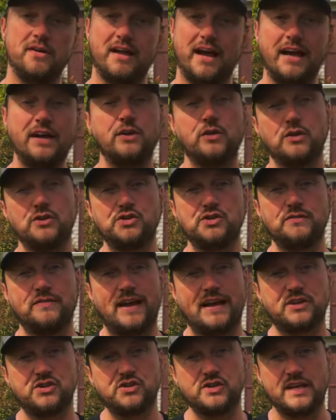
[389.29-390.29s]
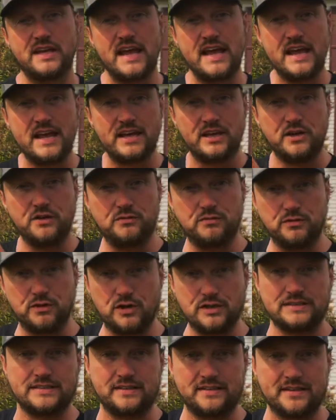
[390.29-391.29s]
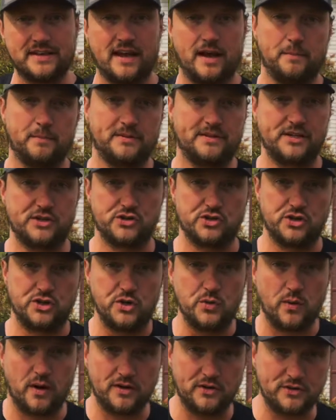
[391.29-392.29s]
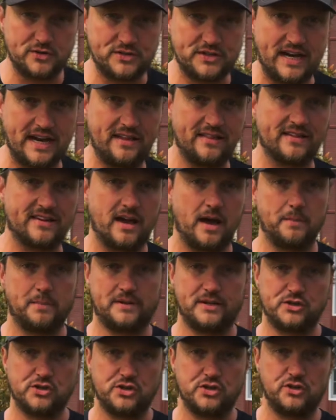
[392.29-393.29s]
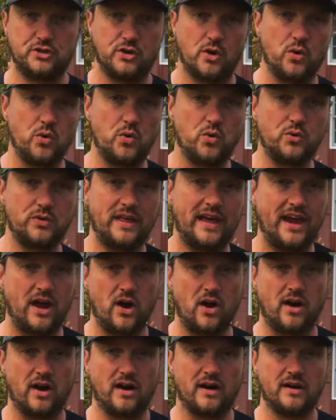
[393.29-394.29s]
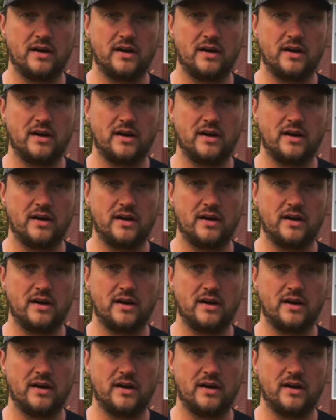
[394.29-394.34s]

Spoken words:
I know that you've looked at the competition, you understand the competition, you know who they are,